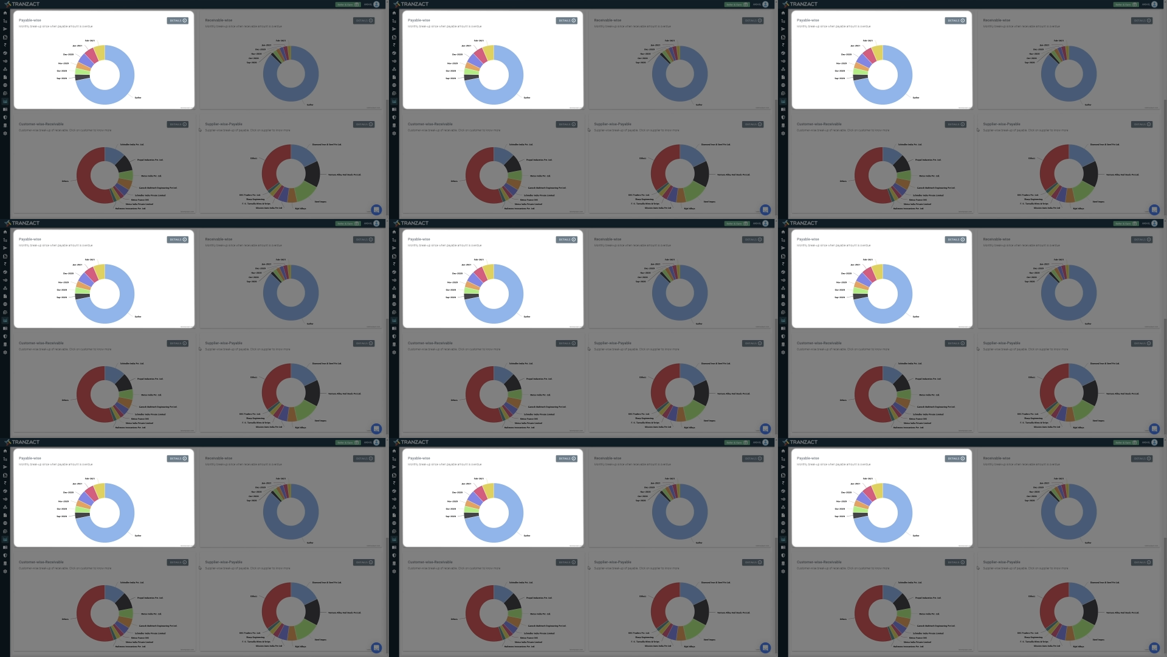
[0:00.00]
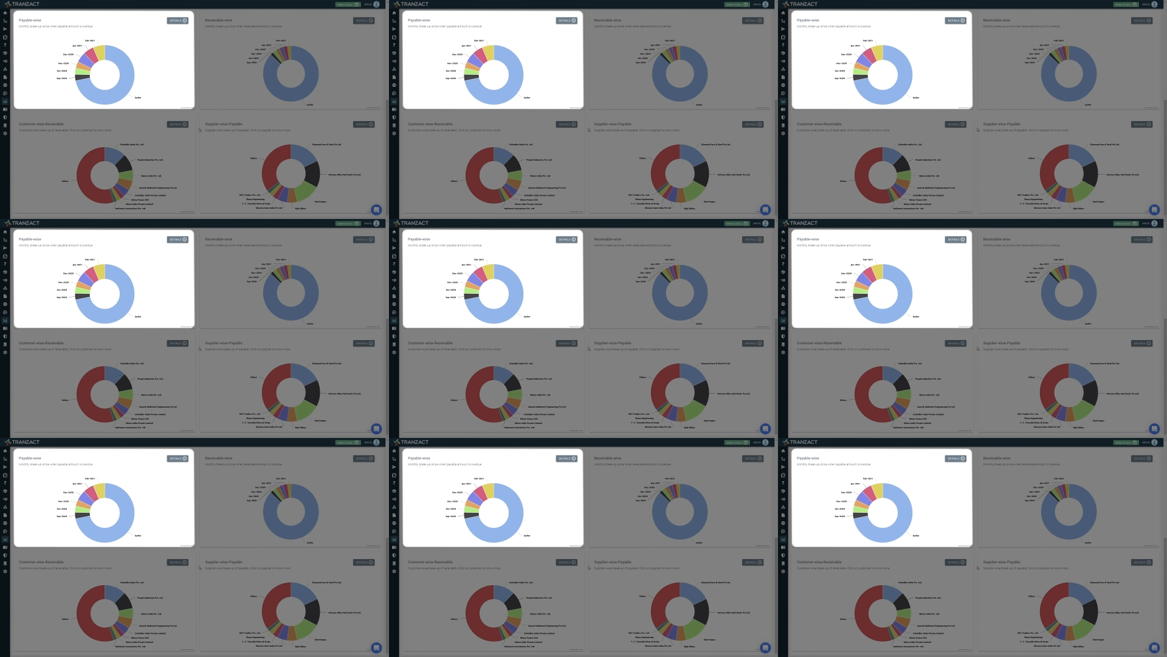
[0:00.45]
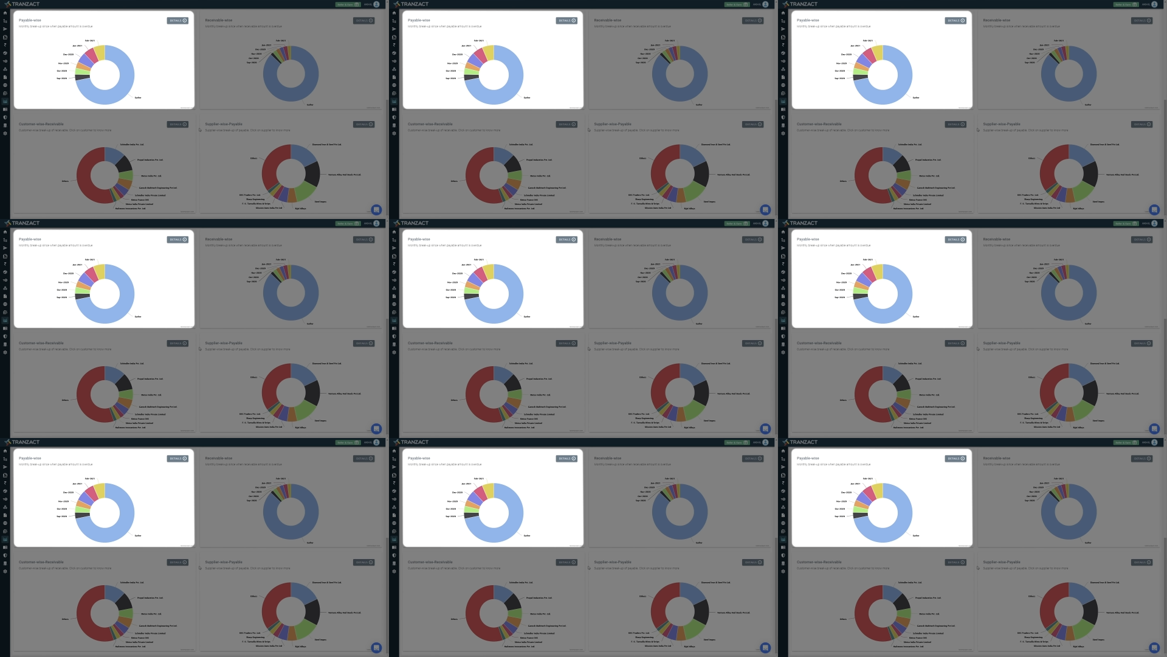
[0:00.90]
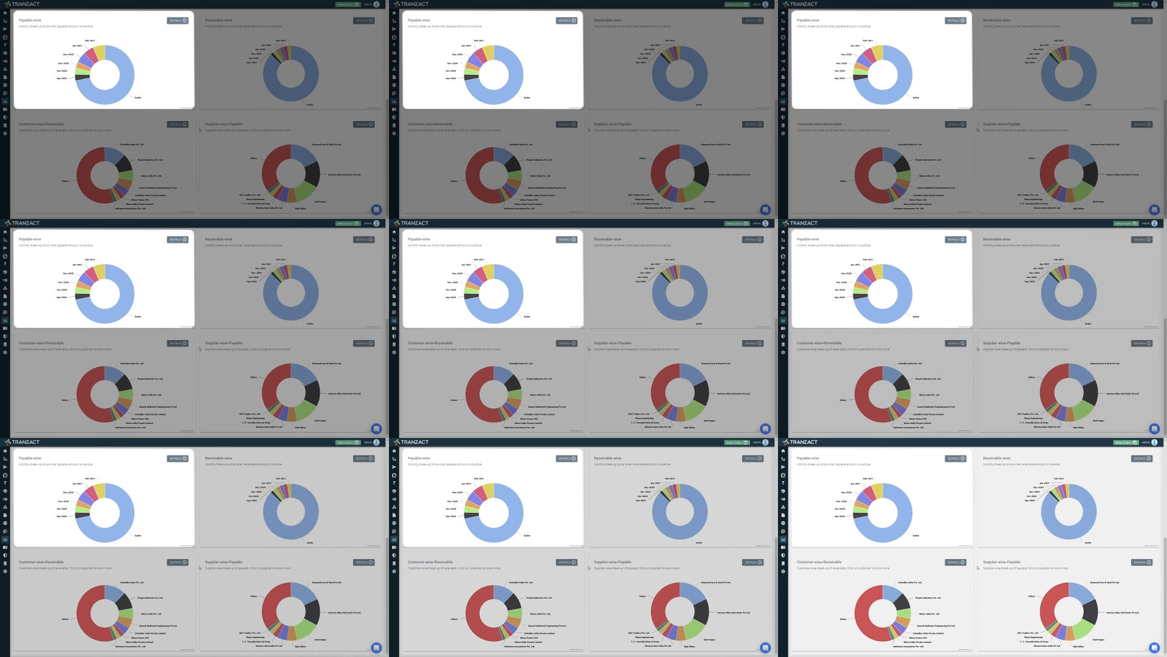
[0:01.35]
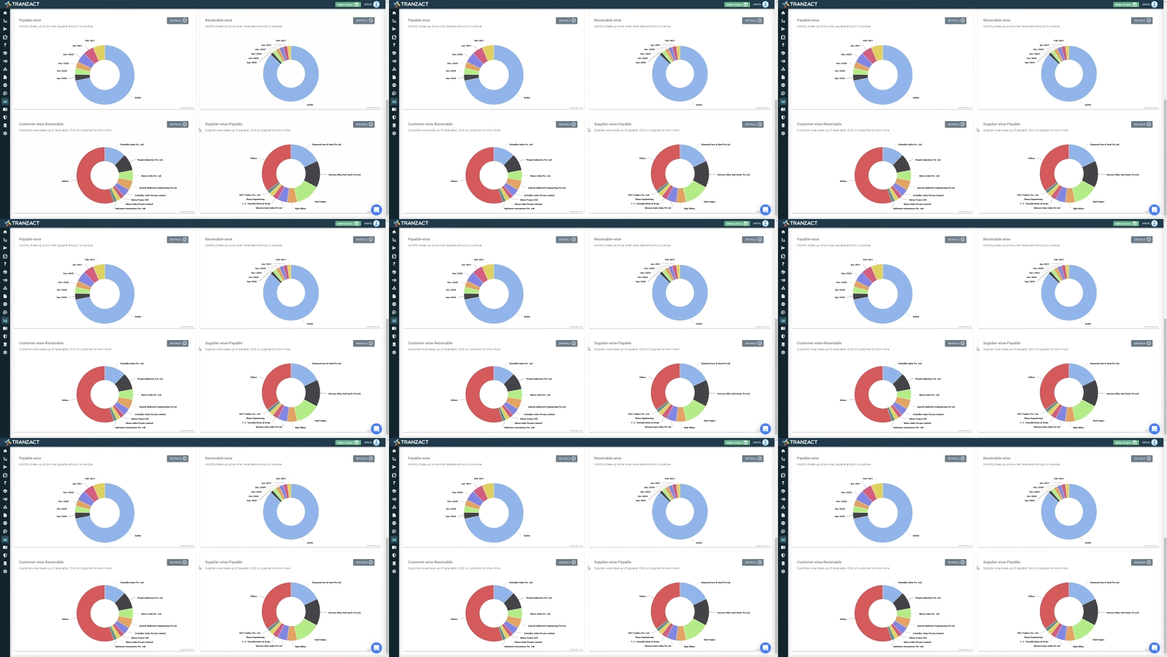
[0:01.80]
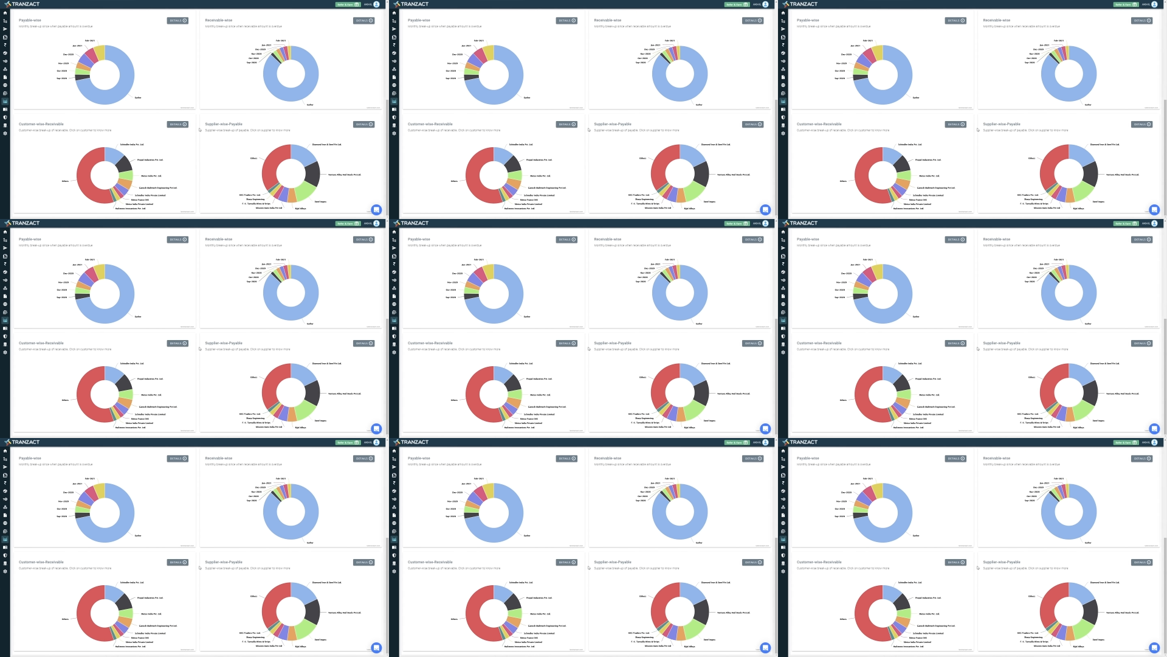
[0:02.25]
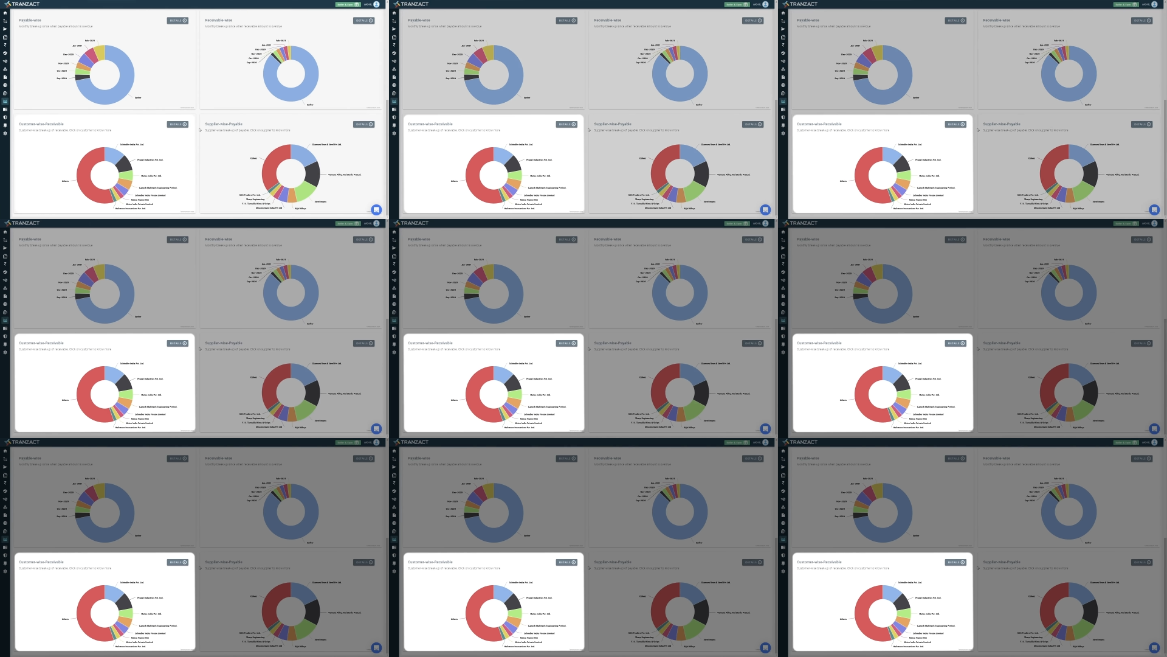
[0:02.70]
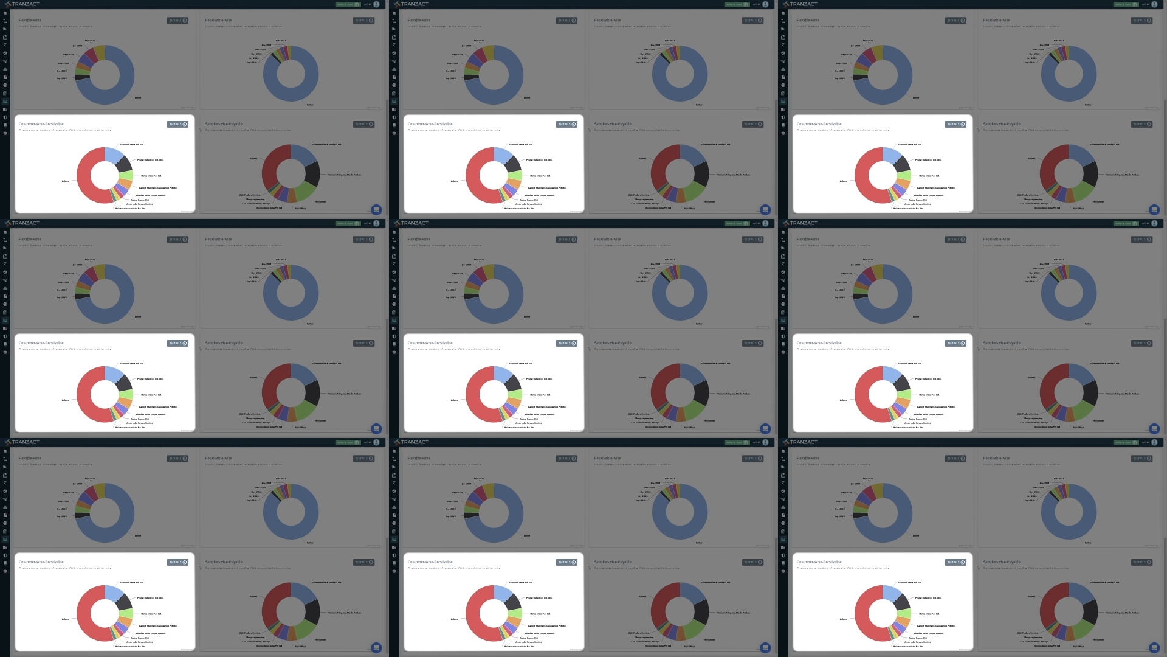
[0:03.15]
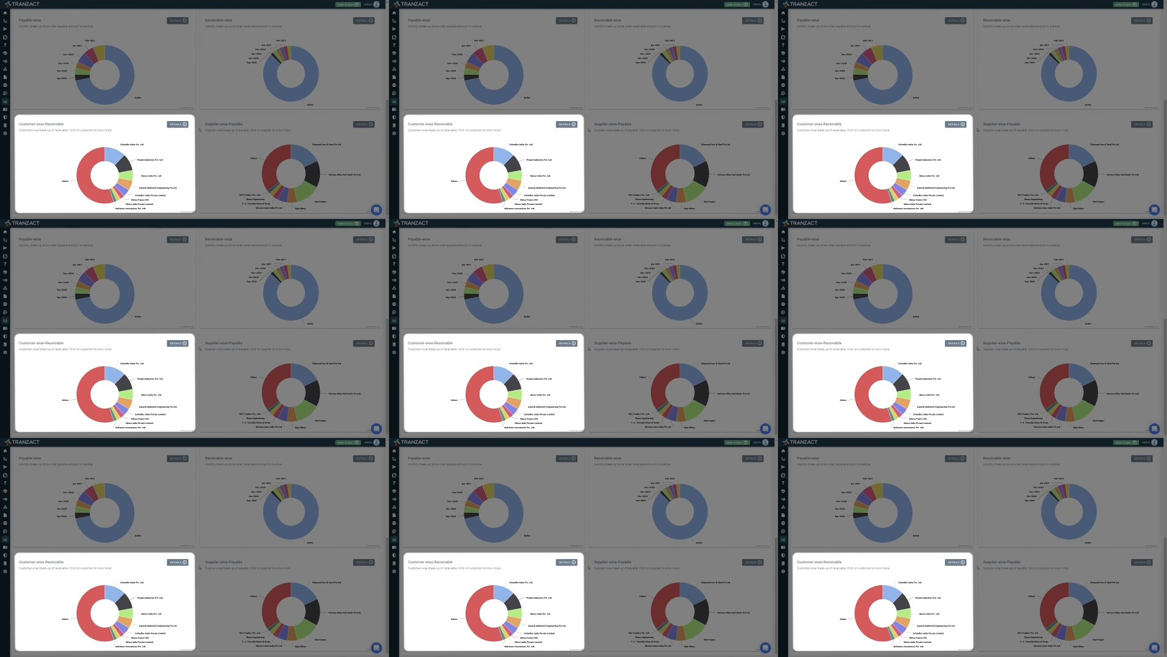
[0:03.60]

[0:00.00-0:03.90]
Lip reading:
Nobody's mouth can be seen.